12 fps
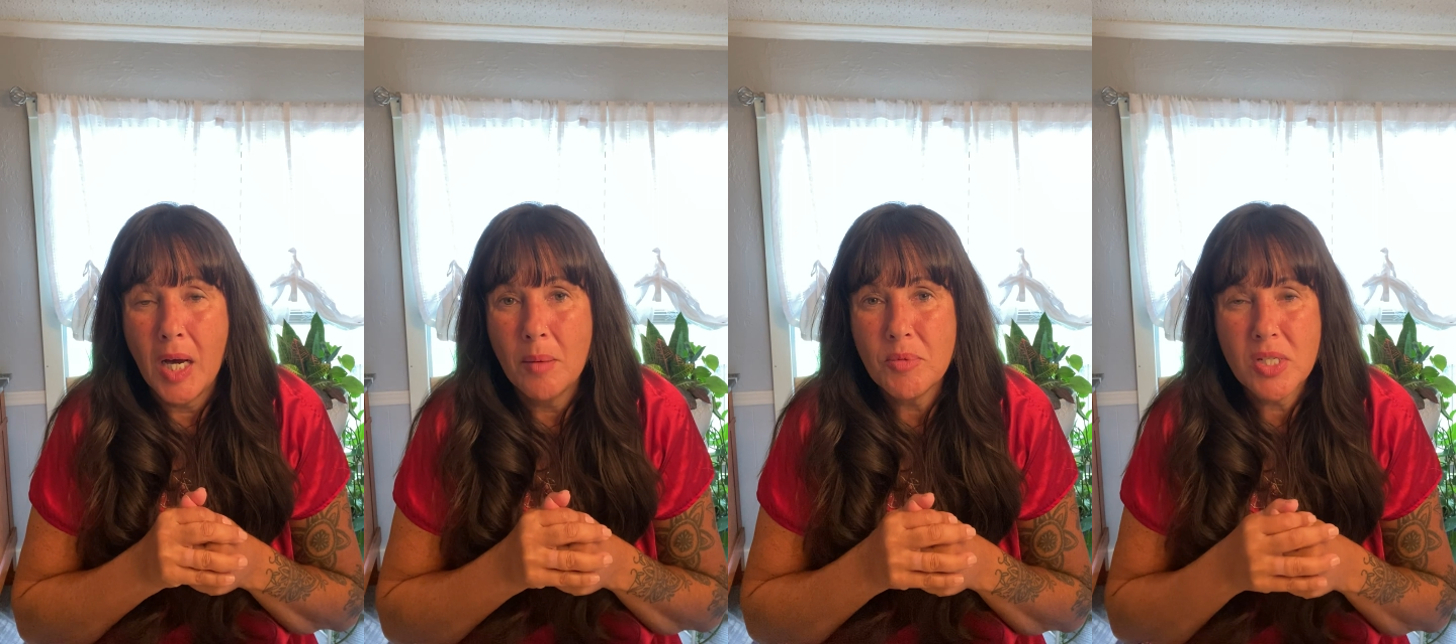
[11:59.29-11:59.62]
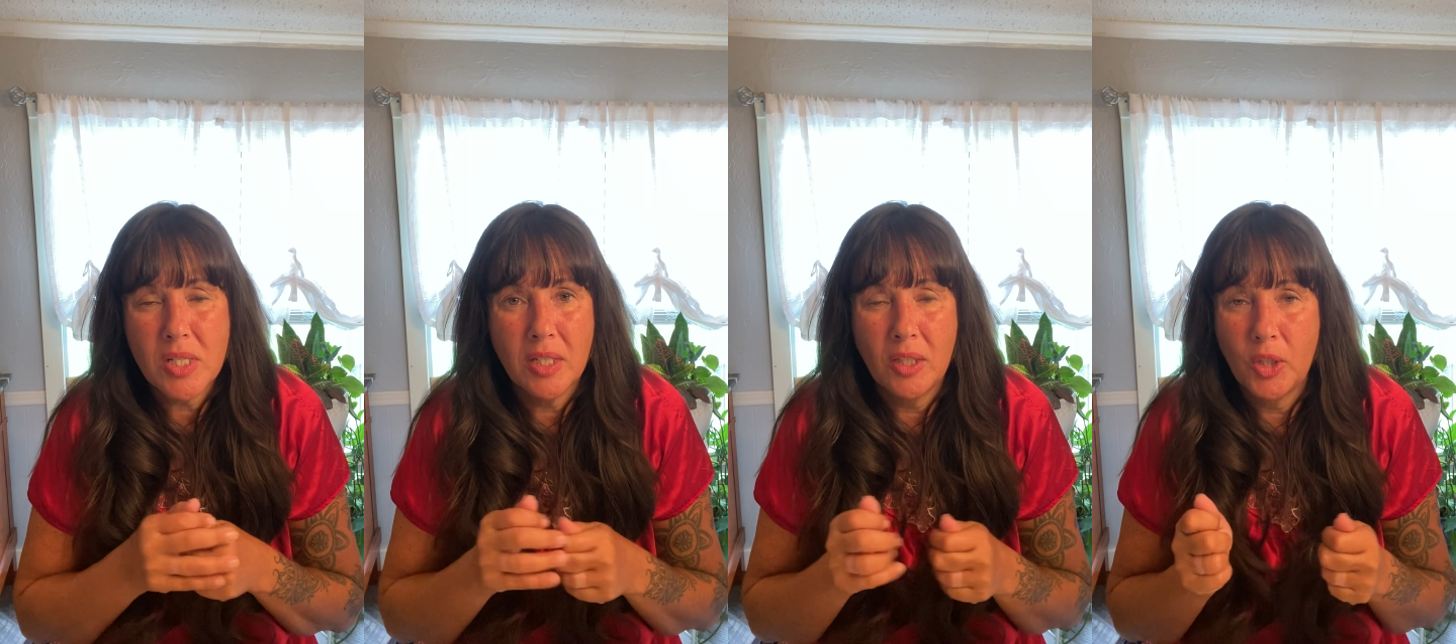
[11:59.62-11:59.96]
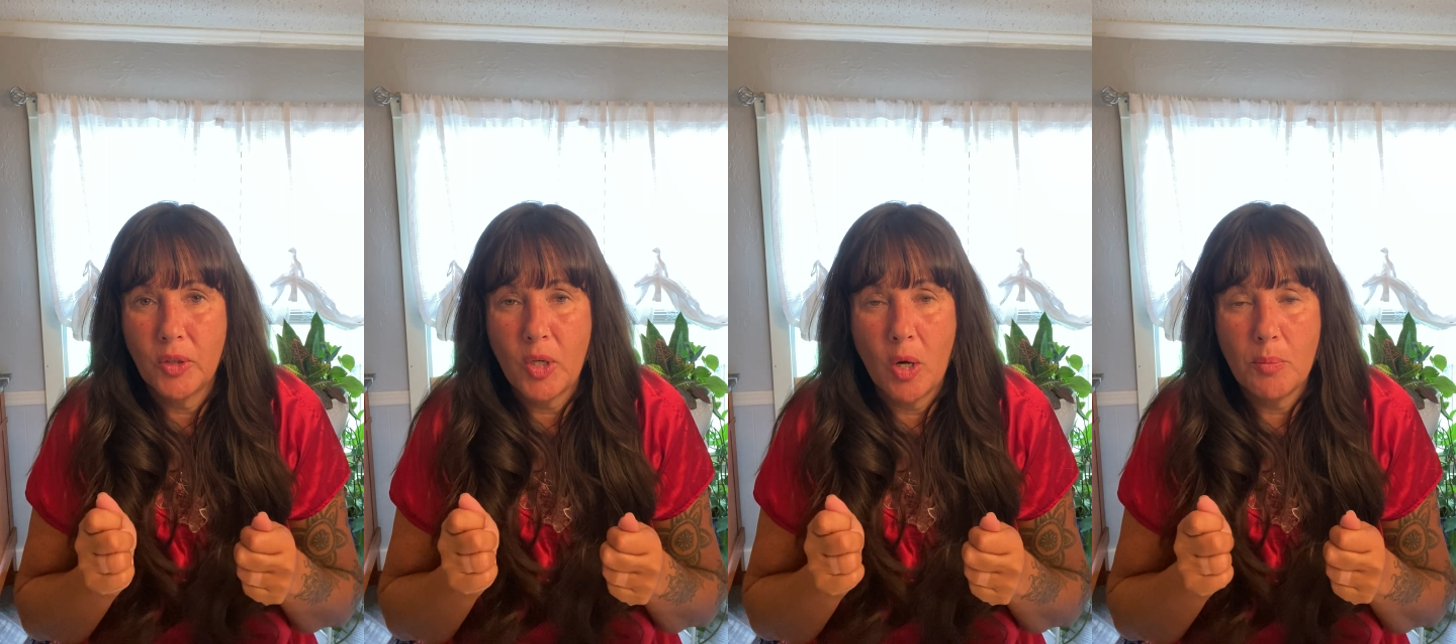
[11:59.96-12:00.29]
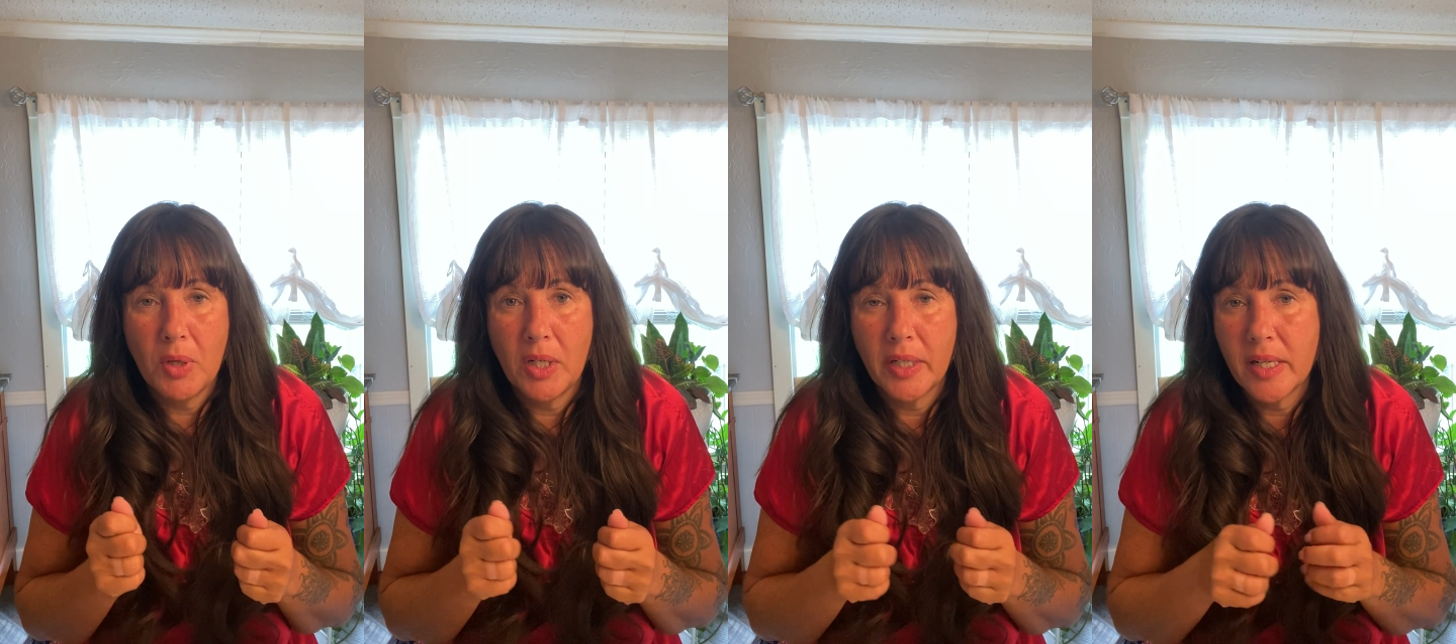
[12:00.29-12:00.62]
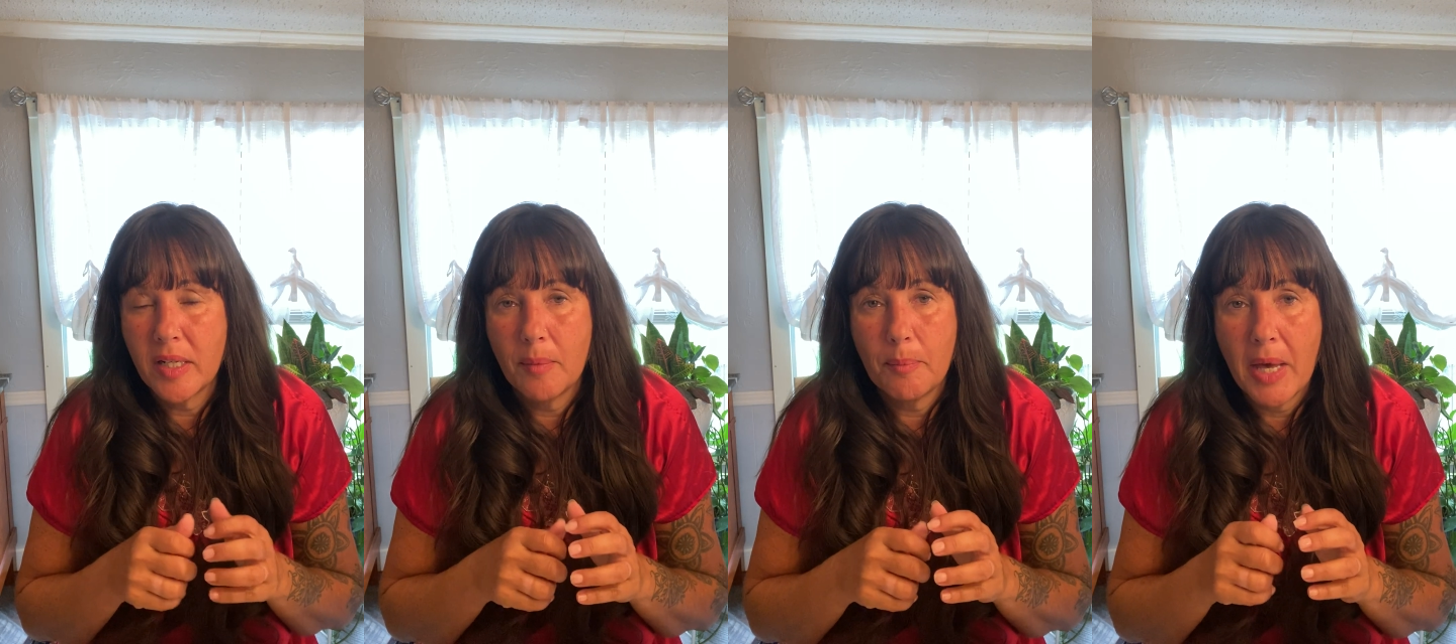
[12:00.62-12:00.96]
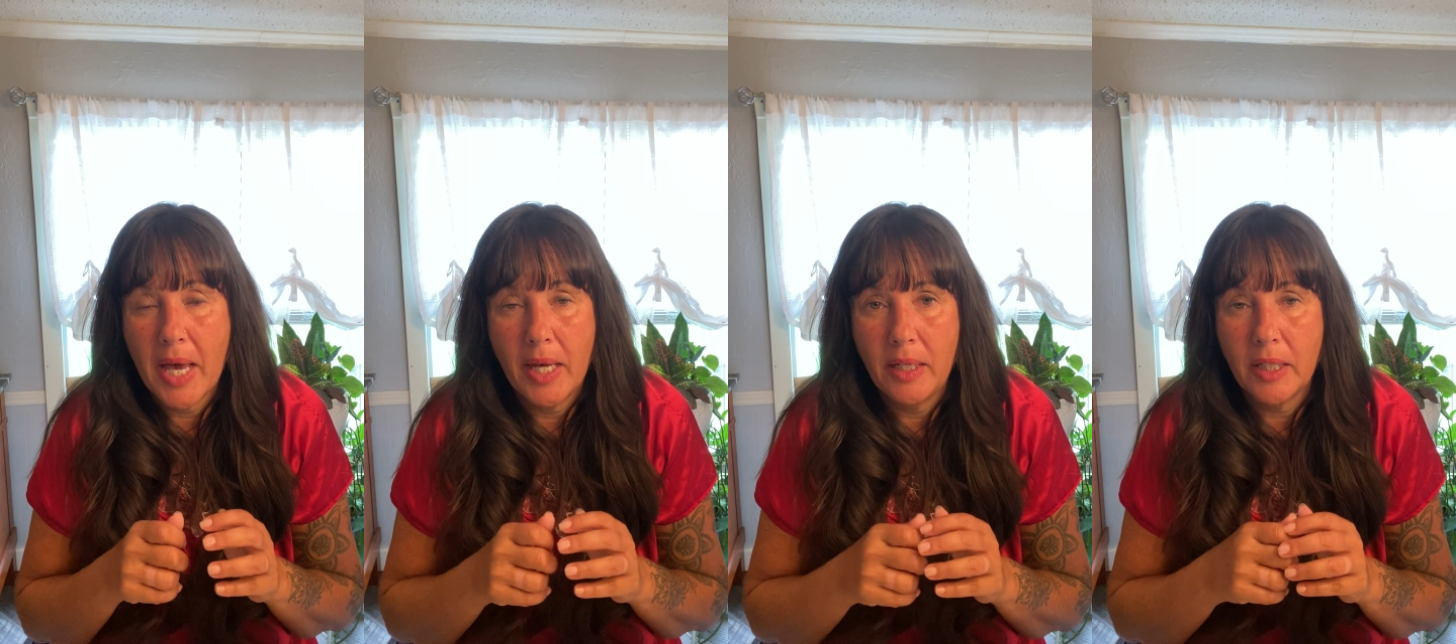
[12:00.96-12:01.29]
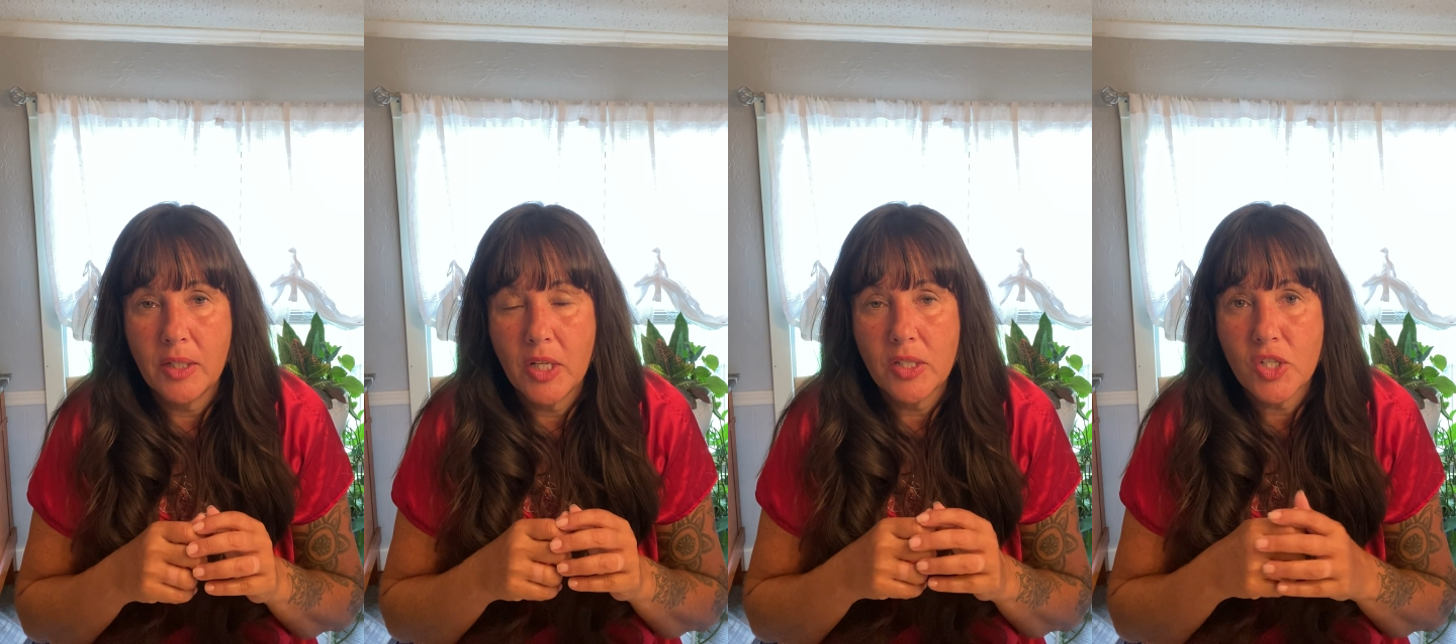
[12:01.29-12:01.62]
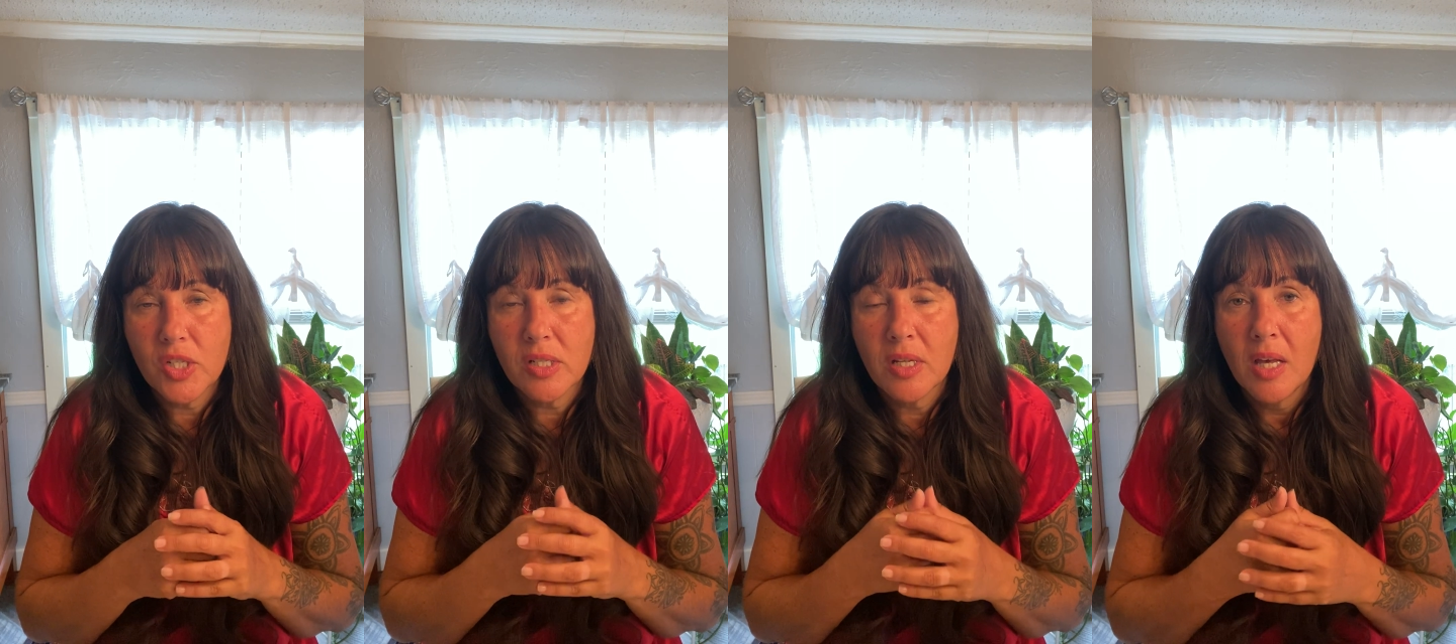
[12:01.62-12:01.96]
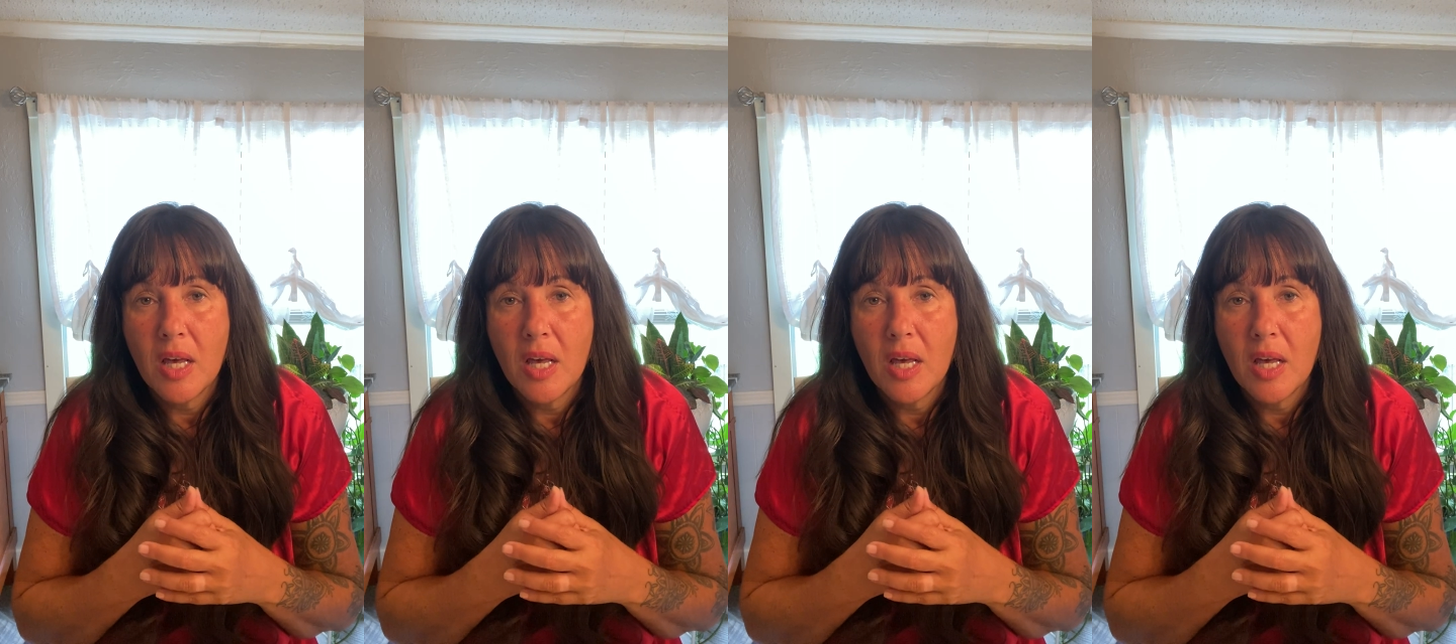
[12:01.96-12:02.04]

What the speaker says: Just get a little notebook and a pen, and then just